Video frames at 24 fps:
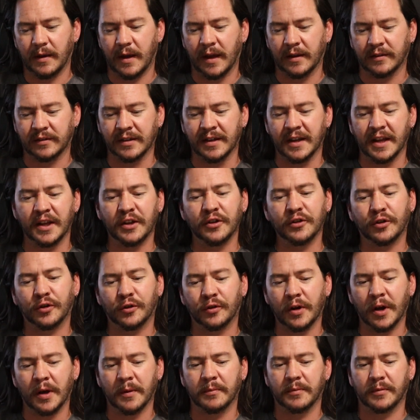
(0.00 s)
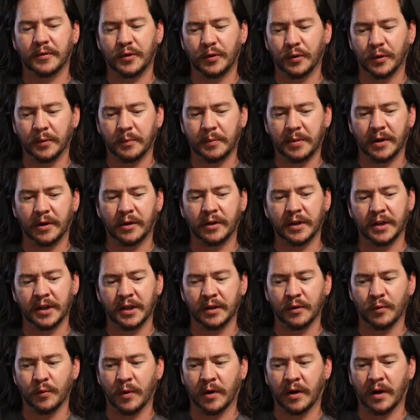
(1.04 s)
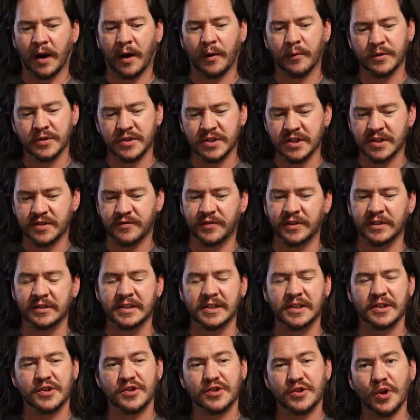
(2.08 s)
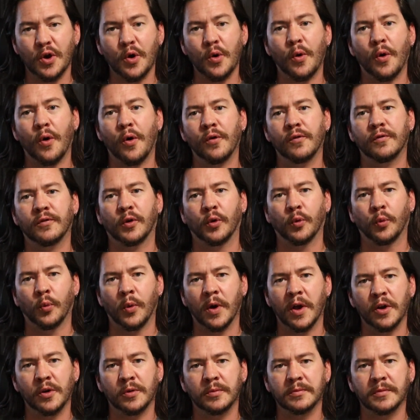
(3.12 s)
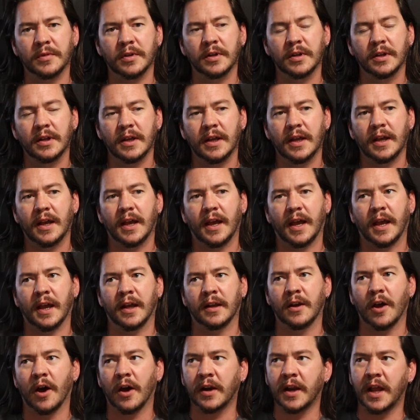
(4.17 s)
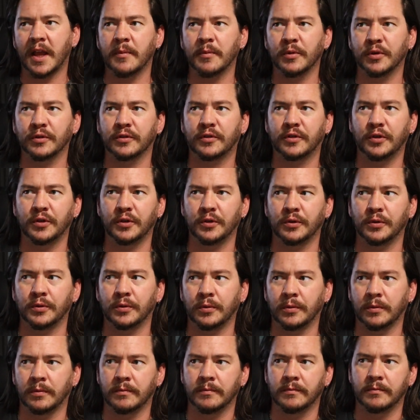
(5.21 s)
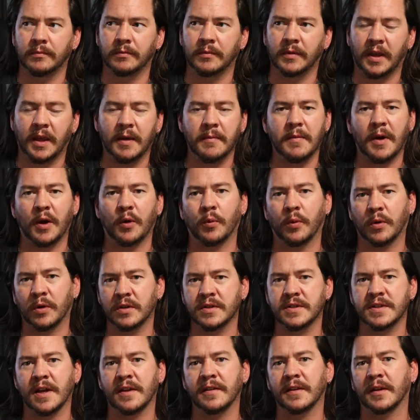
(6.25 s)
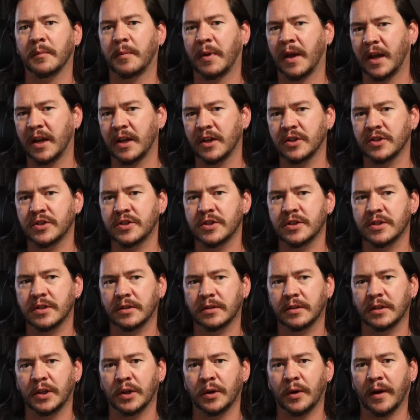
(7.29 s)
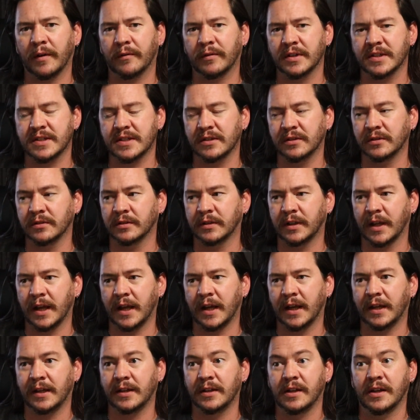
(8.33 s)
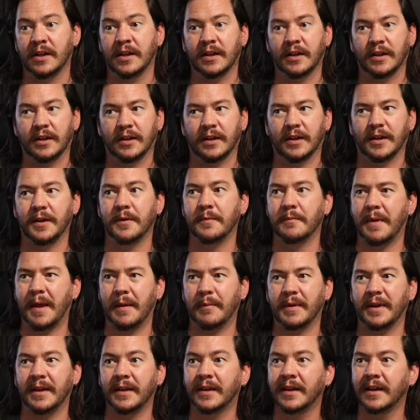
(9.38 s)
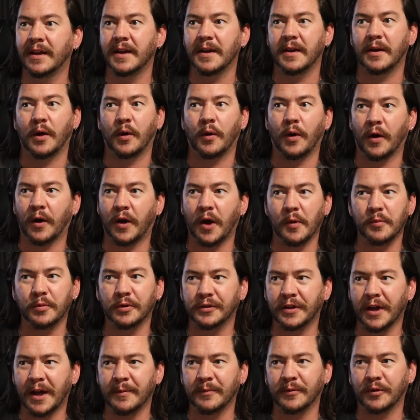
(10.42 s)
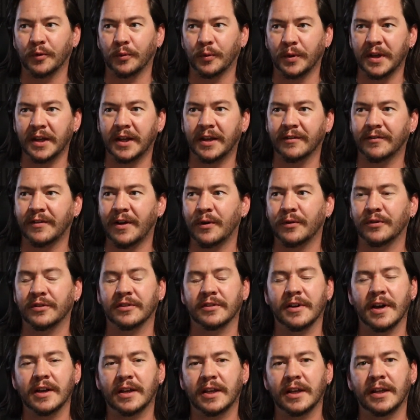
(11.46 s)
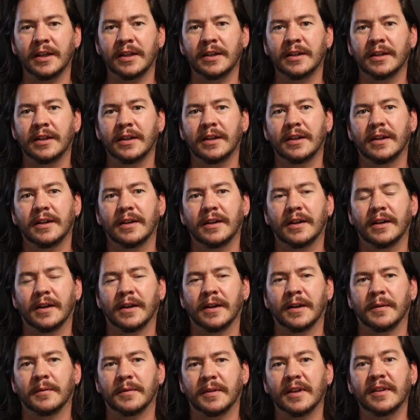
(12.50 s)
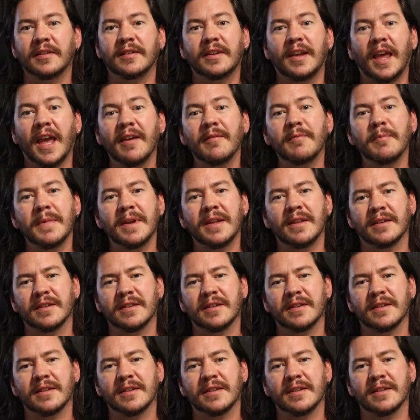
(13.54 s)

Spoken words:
as an interrupt to a period where I was just feeling so overwhelmed and unable to get my words on the page, every single day, maybe a couple times a week if I was lucky, this gave me